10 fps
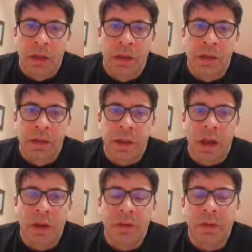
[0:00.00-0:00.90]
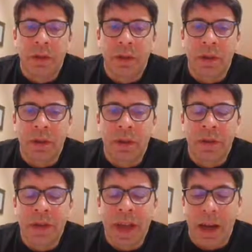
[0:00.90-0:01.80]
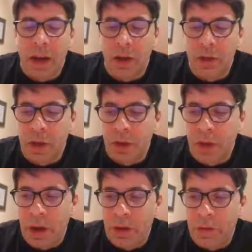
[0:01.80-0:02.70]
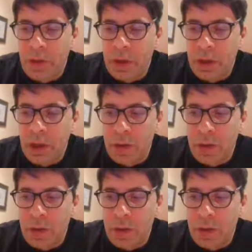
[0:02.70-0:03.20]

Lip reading: So there's echoes, aren't there, of the